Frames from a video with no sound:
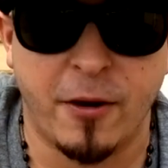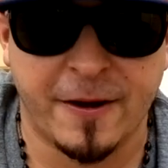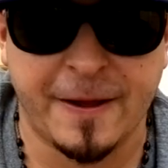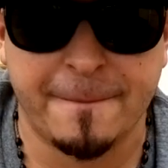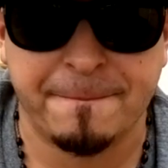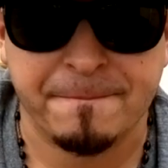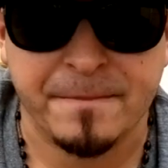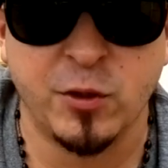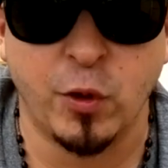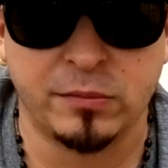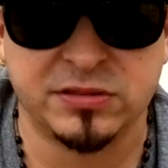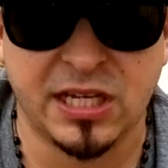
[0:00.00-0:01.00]
market. You
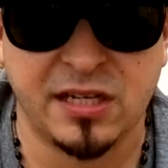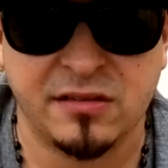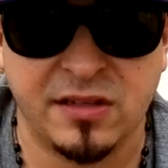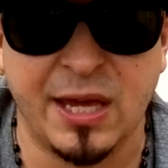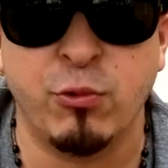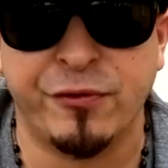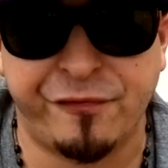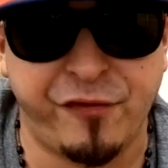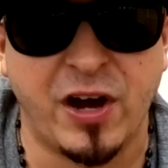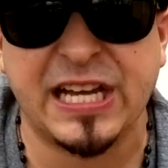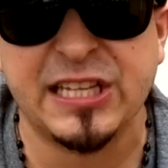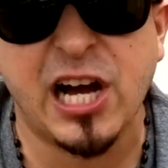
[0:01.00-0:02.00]
know what I'm saying? It would
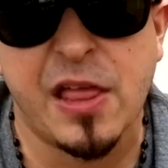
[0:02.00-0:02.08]
fucking